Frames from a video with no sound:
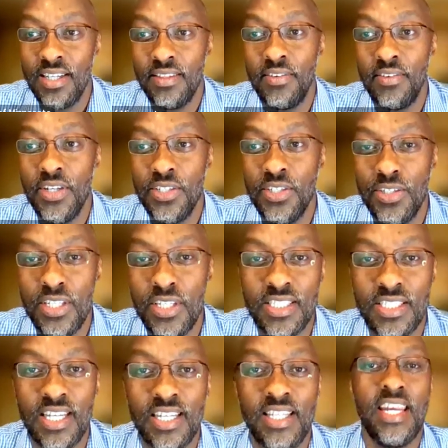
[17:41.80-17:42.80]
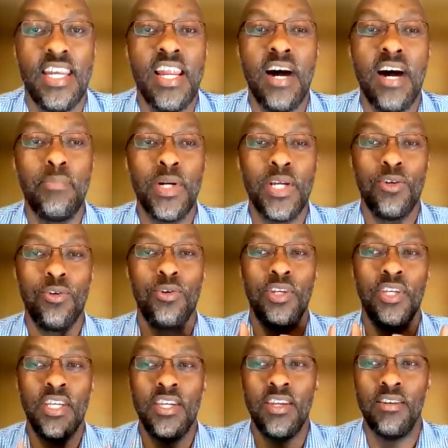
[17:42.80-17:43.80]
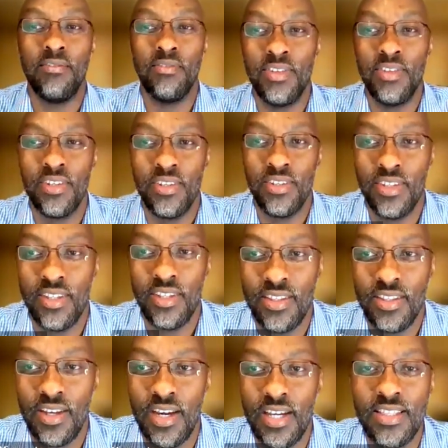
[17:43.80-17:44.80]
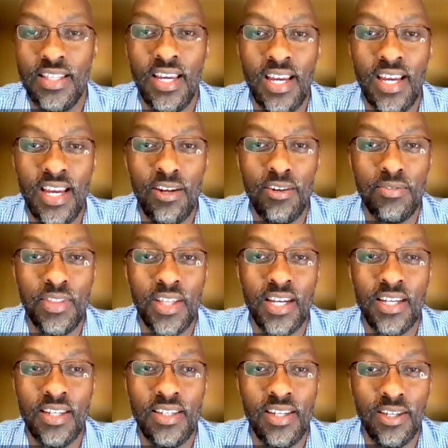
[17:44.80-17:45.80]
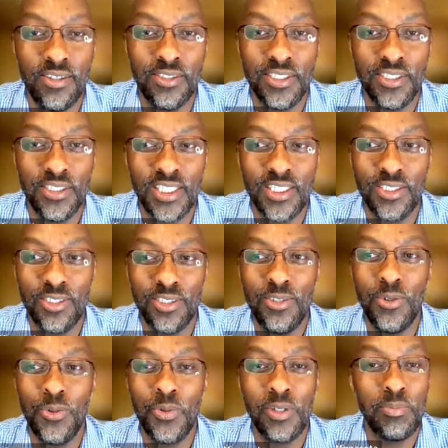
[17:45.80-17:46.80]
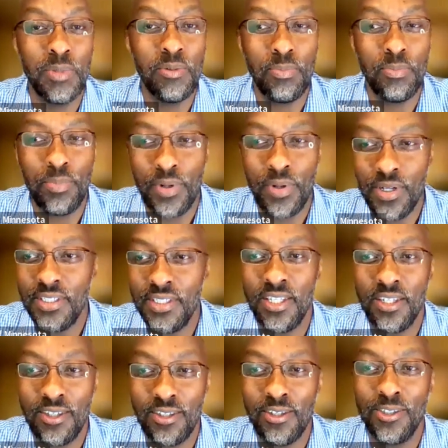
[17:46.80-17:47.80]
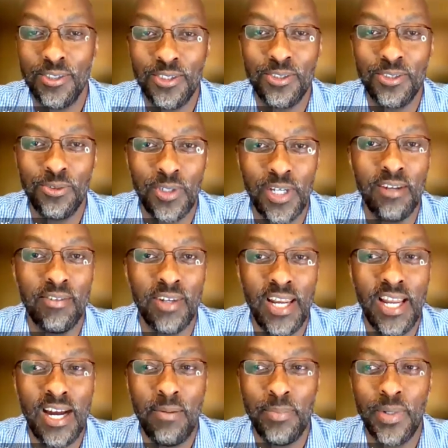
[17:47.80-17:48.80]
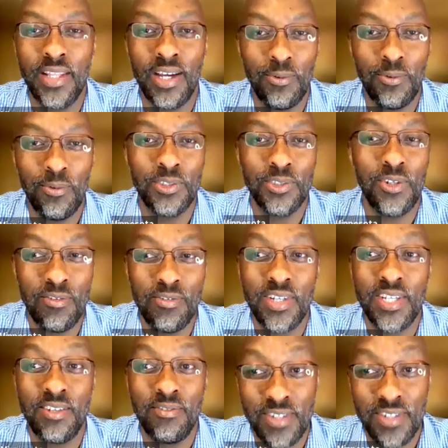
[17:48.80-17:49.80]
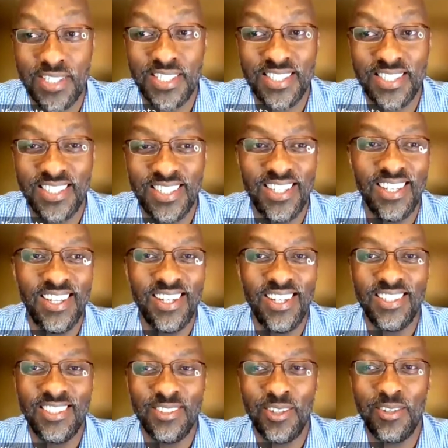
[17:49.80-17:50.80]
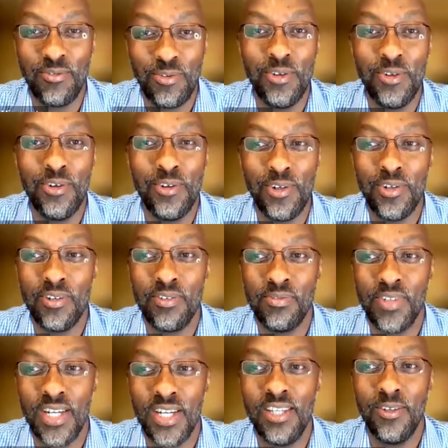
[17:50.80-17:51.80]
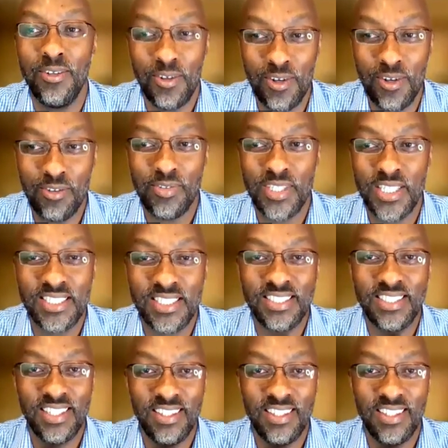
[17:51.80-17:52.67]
The reason is that the number you give the, at the end of that negotiation, you will be pretty close to whatever number that was offered first. So if you know your value, go fast.